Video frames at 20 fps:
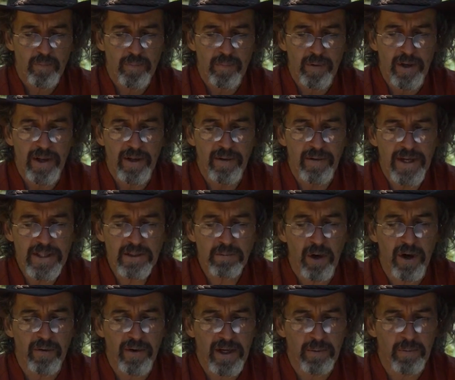that's
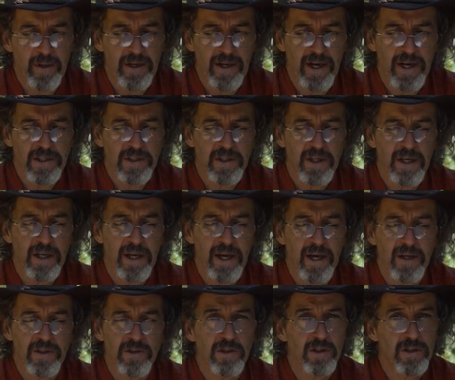my recommendation
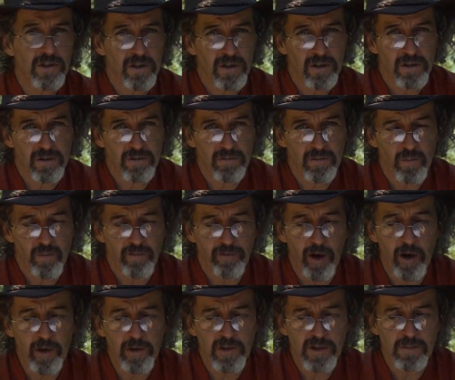anyhow, is just to
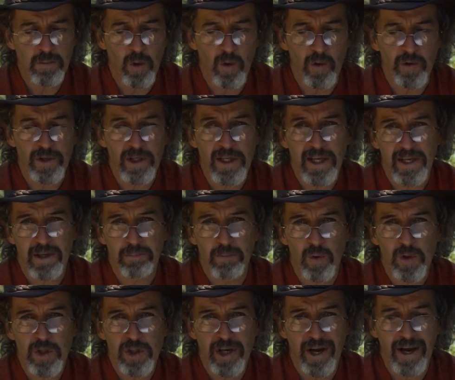focus more on getting
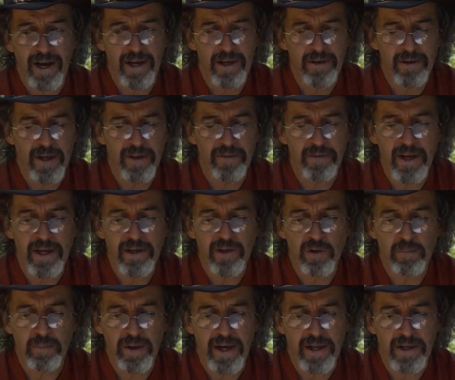more shade, and then
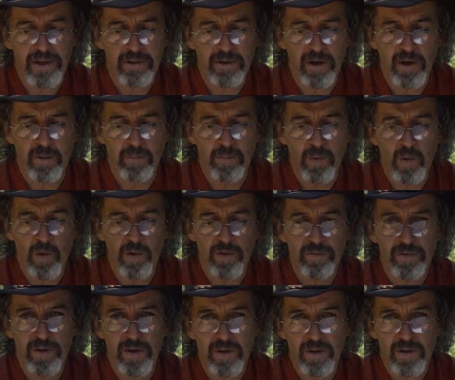you'll be able to grow more
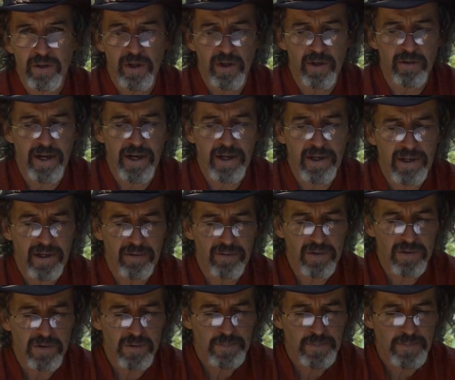of your ground covers.